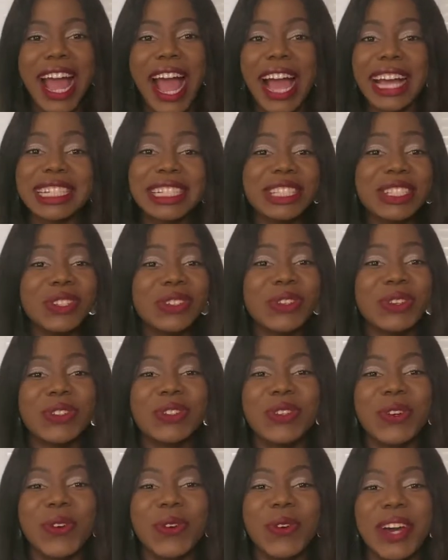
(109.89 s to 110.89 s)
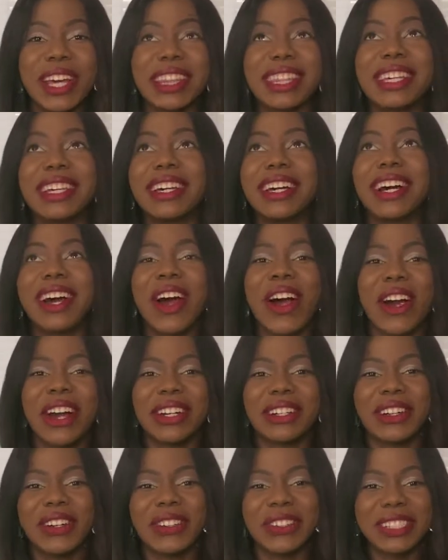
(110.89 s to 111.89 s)
I still don't know where the
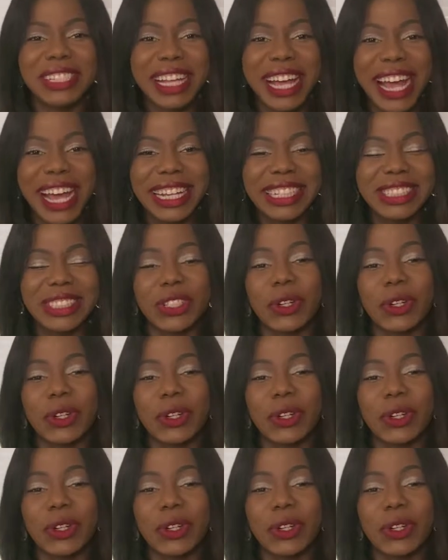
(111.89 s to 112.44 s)
card goes, guys,